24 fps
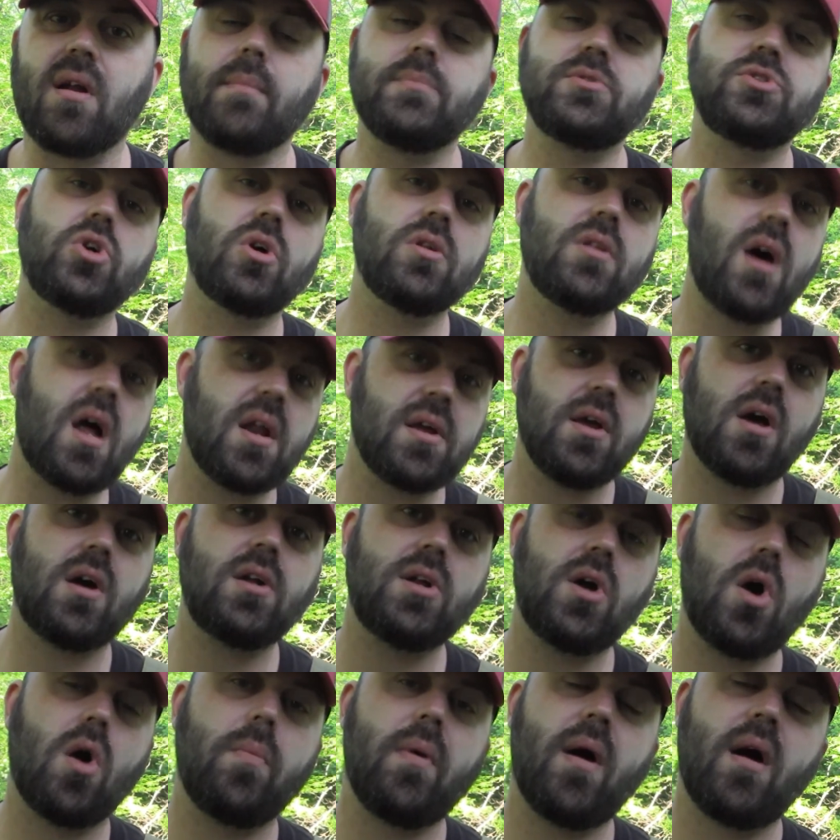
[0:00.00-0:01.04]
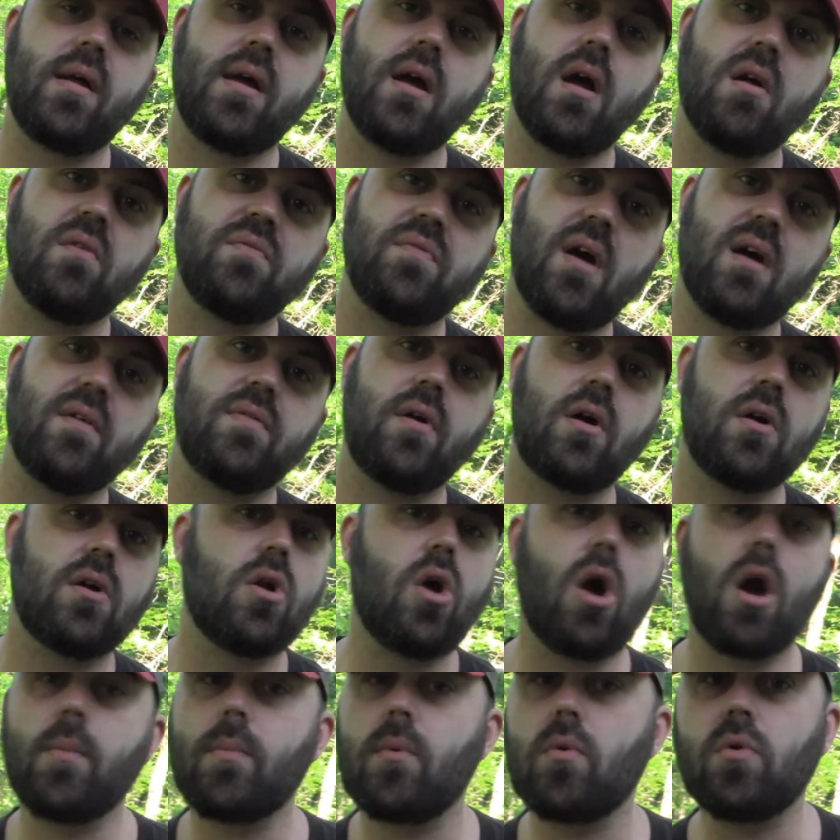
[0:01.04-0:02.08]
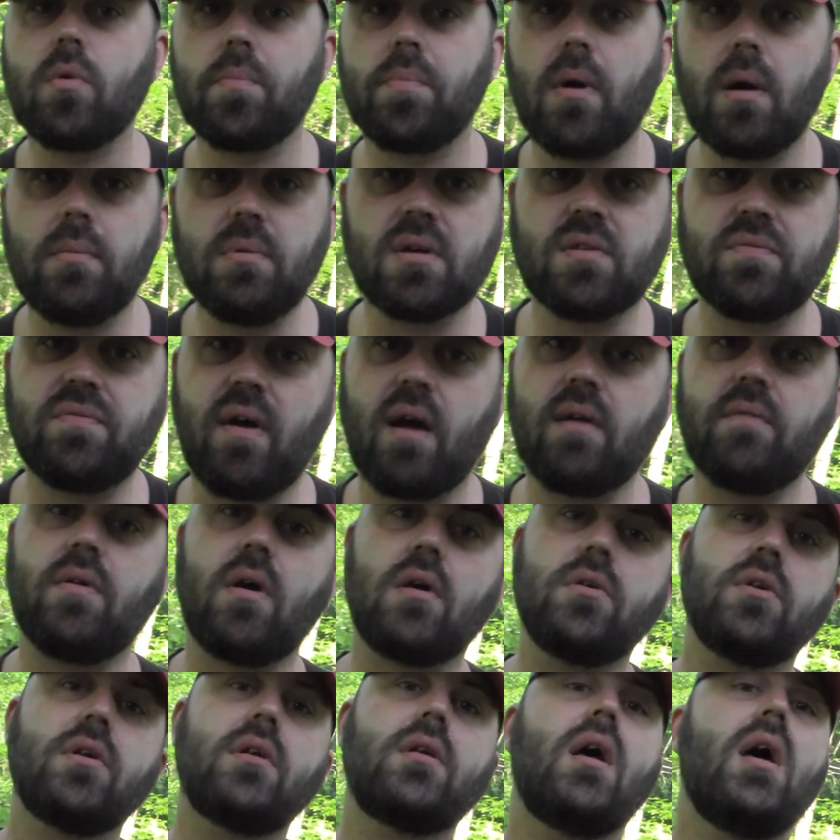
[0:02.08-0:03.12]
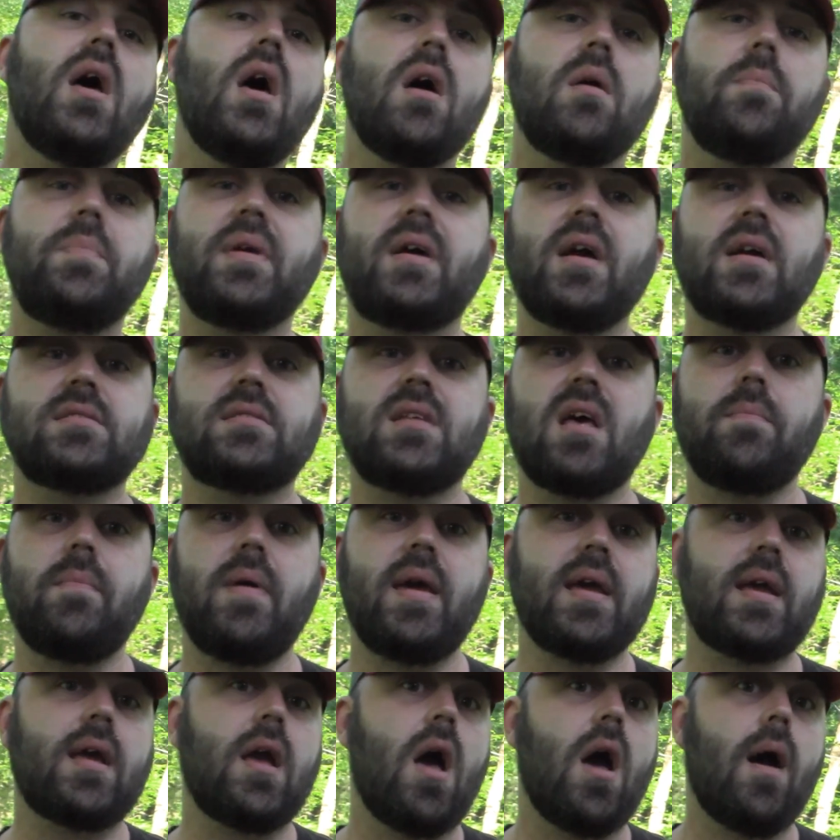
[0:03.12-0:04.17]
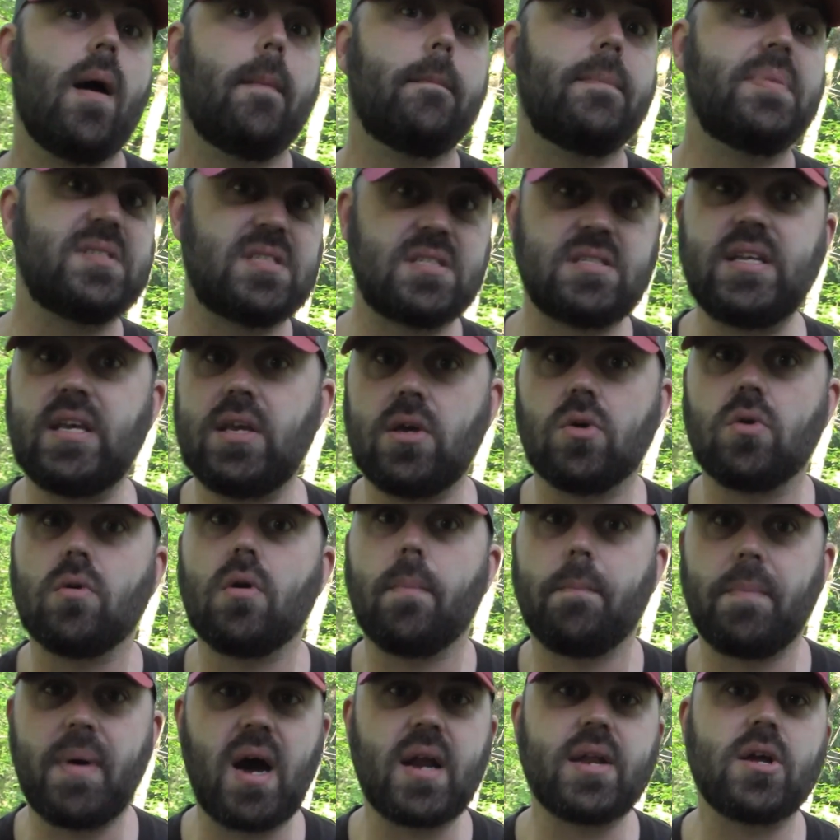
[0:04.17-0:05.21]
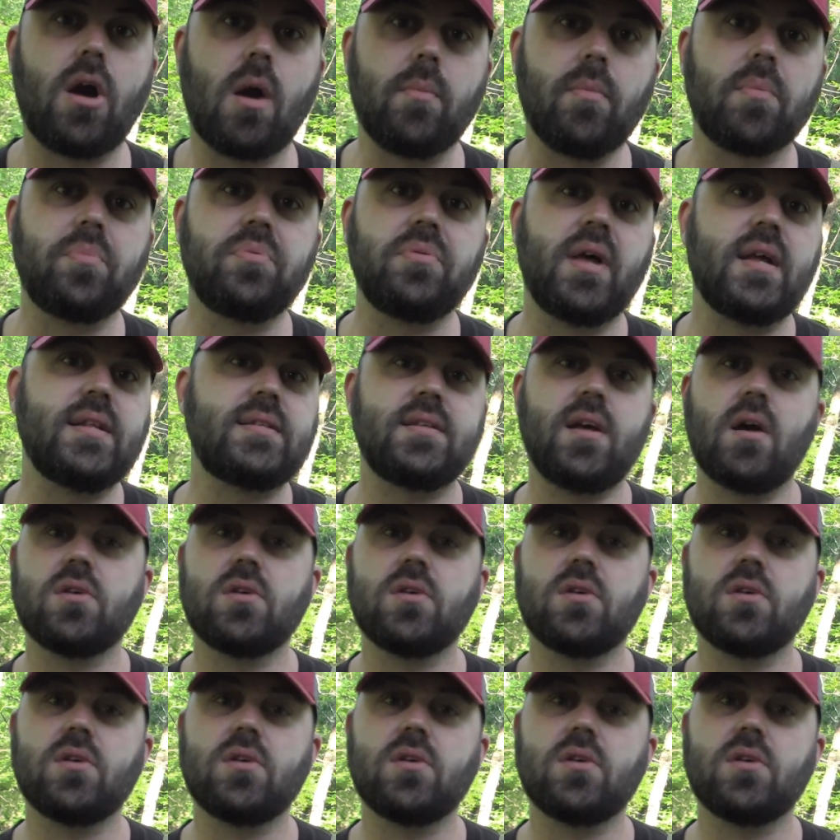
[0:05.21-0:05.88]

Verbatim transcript: I'm sure a lot of y'all know about AR500, Armor Republic 500, because they make steel body armor plates.